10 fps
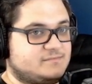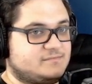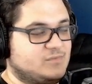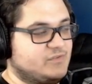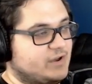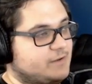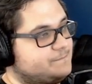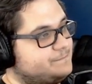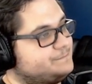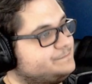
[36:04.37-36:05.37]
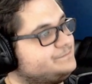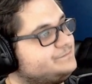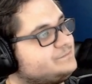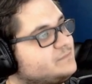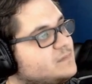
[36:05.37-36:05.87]
Moving on.
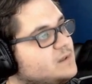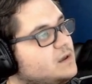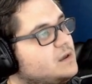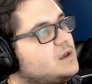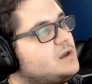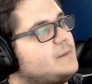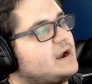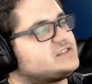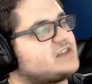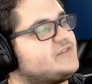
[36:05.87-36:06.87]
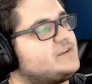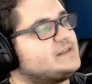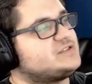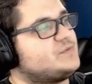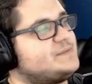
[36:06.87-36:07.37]
Microsoft, in a
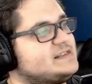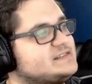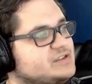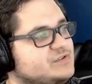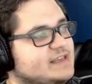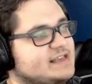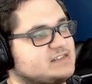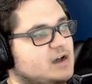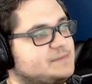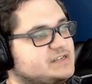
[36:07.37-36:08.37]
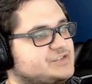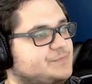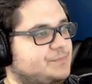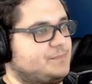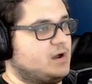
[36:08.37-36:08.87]
bid to appease the UK's
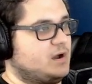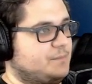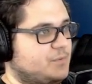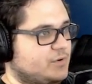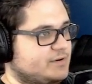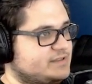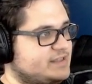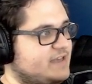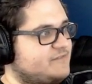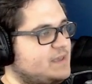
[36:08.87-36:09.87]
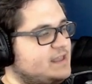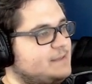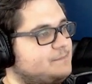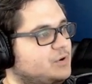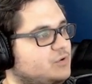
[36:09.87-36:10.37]
competition board, they have made
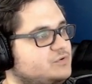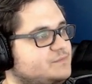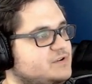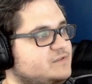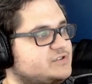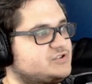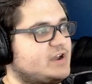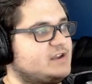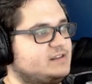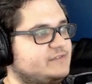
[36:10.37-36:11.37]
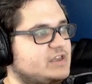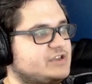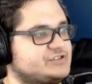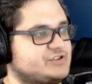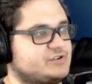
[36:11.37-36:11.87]
a bold move to try and alleviate
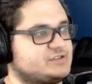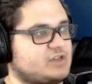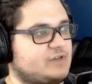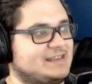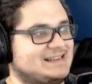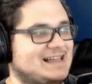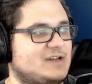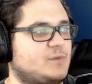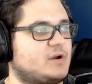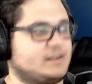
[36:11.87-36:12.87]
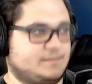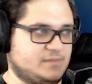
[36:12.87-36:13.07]
concerns on the cloud market.